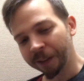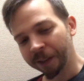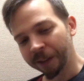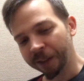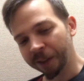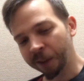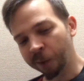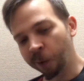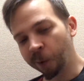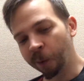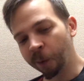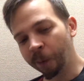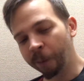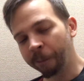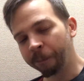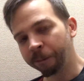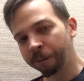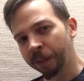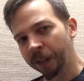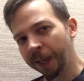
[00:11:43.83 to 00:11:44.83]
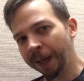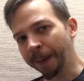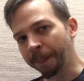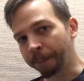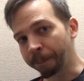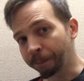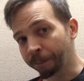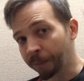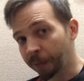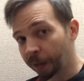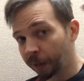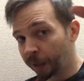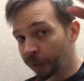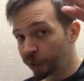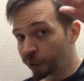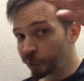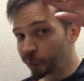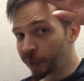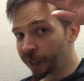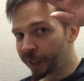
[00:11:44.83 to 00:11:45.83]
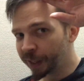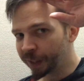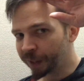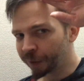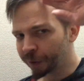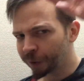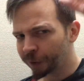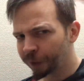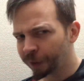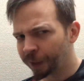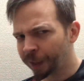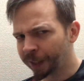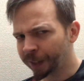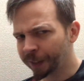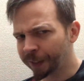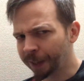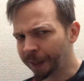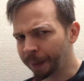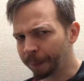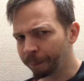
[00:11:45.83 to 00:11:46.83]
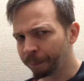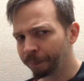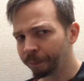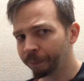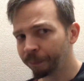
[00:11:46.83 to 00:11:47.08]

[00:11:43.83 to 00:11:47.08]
So yeah, catch you guys next time.